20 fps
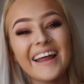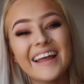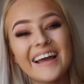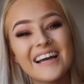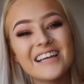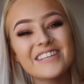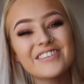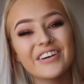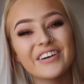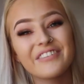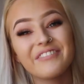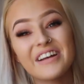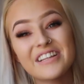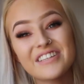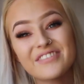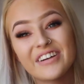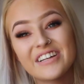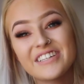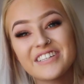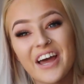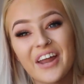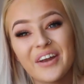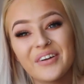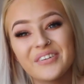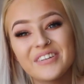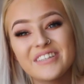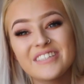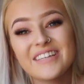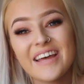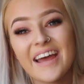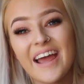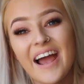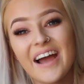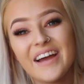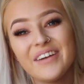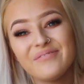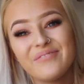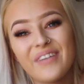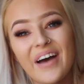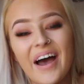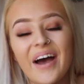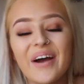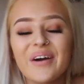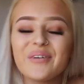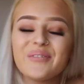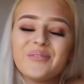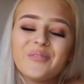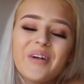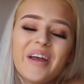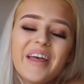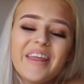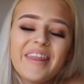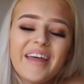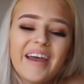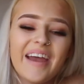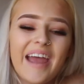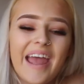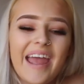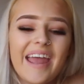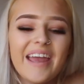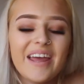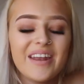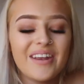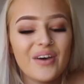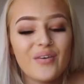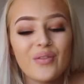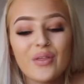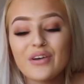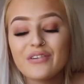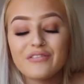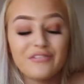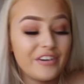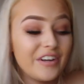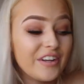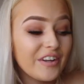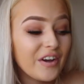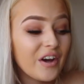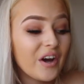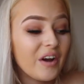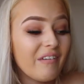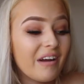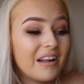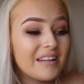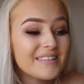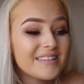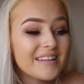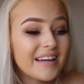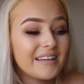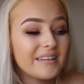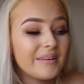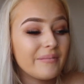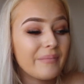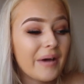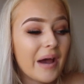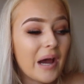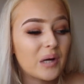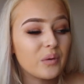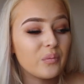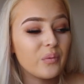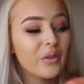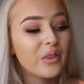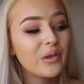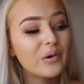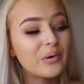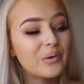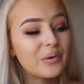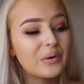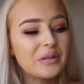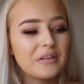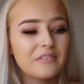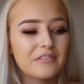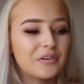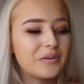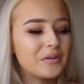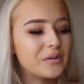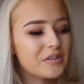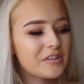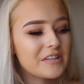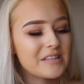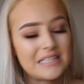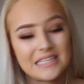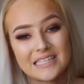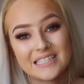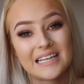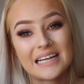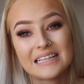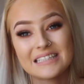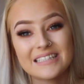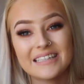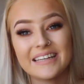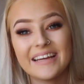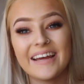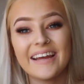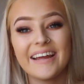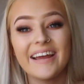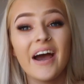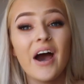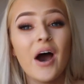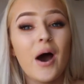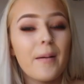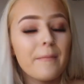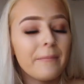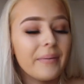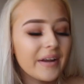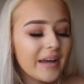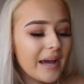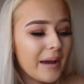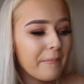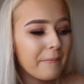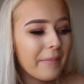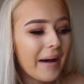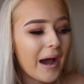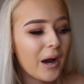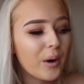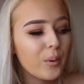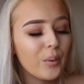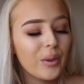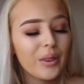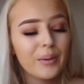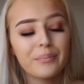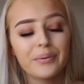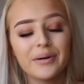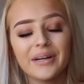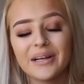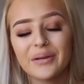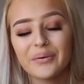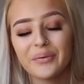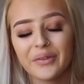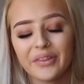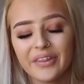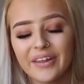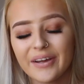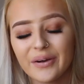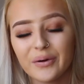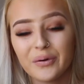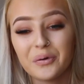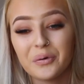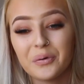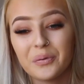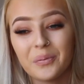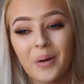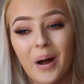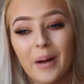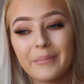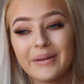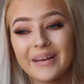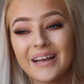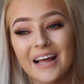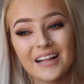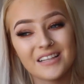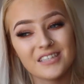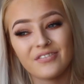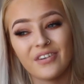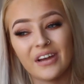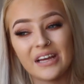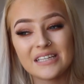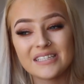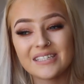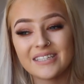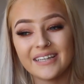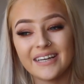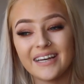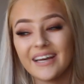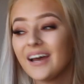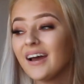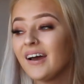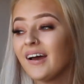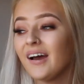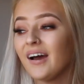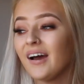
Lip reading: guys, welcome back to my channel. Today I'm back with another video, and today I'm back with a haul, of course, because it's Saturday. But I'm back with a Pretty Little Thing haul. I mean, let's face it,